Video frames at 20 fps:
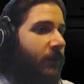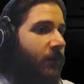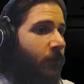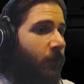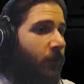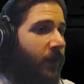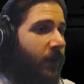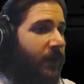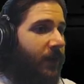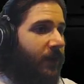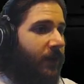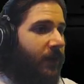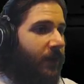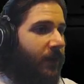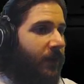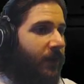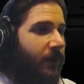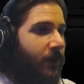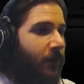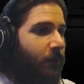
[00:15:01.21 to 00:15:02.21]
we can
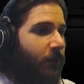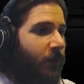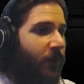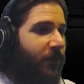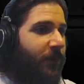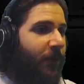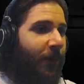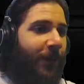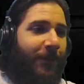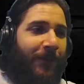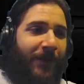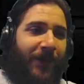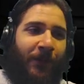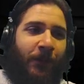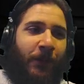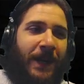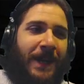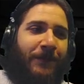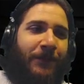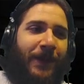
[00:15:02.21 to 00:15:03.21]
perform the
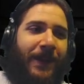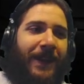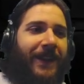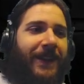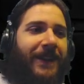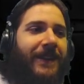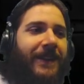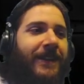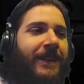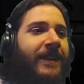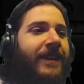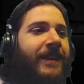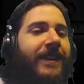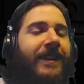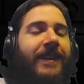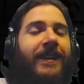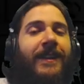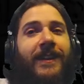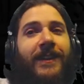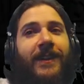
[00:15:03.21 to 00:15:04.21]
reaping.
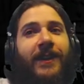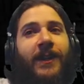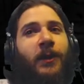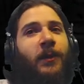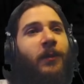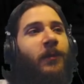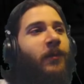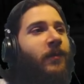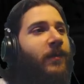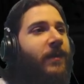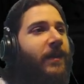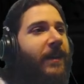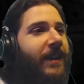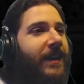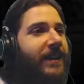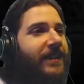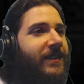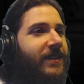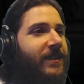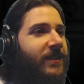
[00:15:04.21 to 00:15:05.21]
I
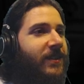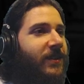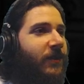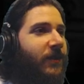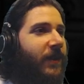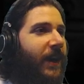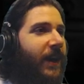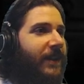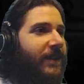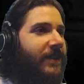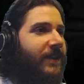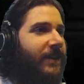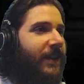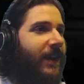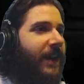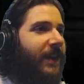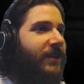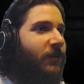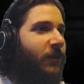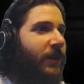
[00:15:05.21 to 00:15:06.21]
guess let's just do that. The
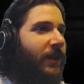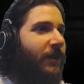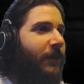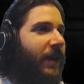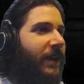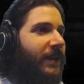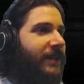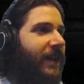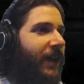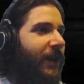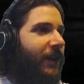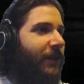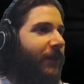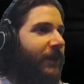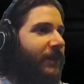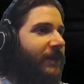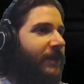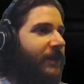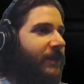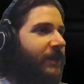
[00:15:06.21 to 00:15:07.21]
Ancient One demands
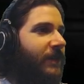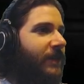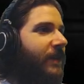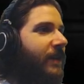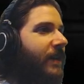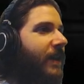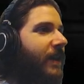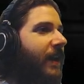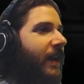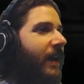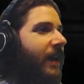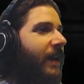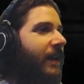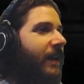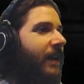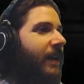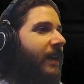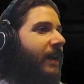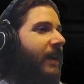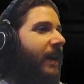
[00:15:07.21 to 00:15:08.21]
sacrifices.
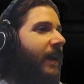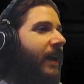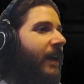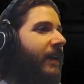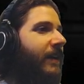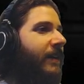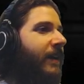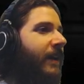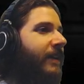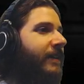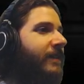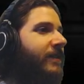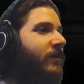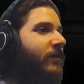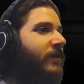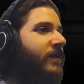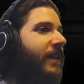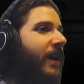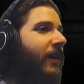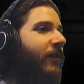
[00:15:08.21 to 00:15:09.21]
At nights, you
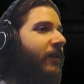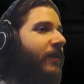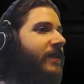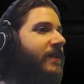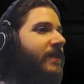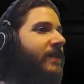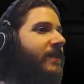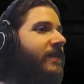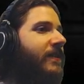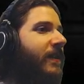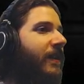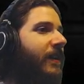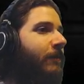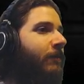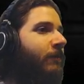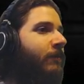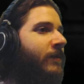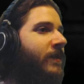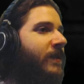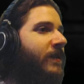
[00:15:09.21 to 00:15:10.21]
scour the
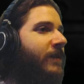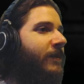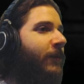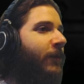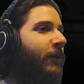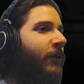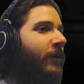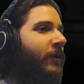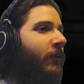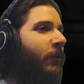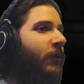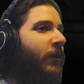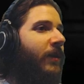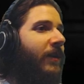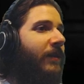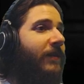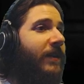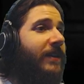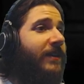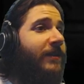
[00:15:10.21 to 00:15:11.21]
slums for
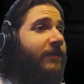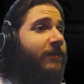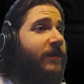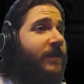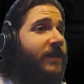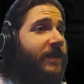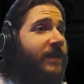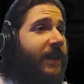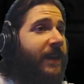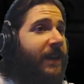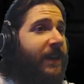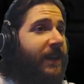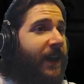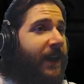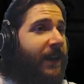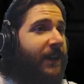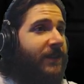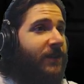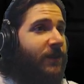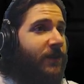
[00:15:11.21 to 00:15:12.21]
worthy victims, slaying
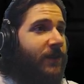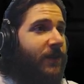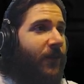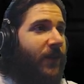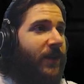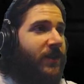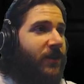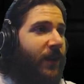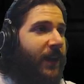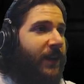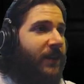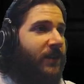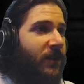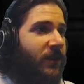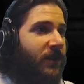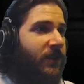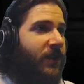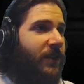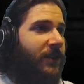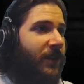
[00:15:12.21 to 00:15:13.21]
gangsters and
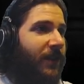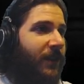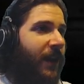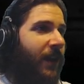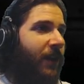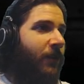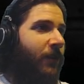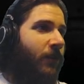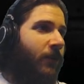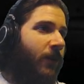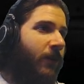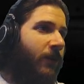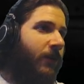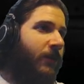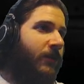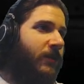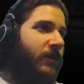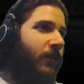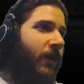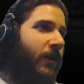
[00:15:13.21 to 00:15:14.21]
vigilantes, chasing down
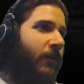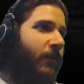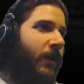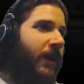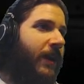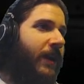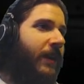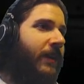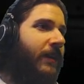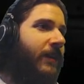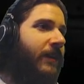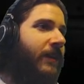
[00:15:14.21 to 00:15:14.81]
those who run away.